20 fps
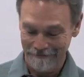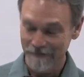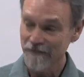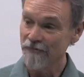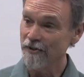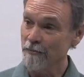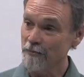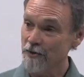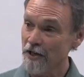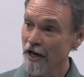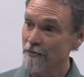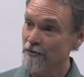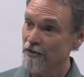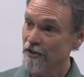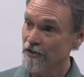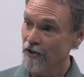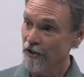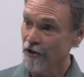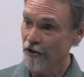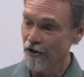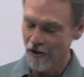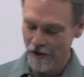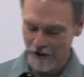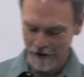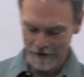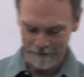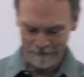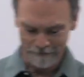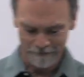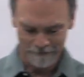Sometimes it's a
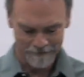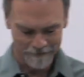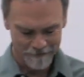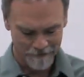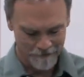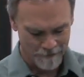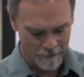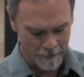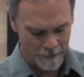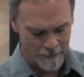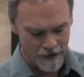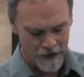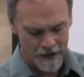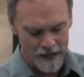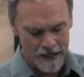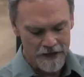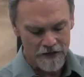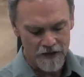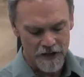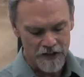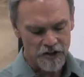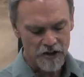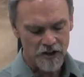girl. This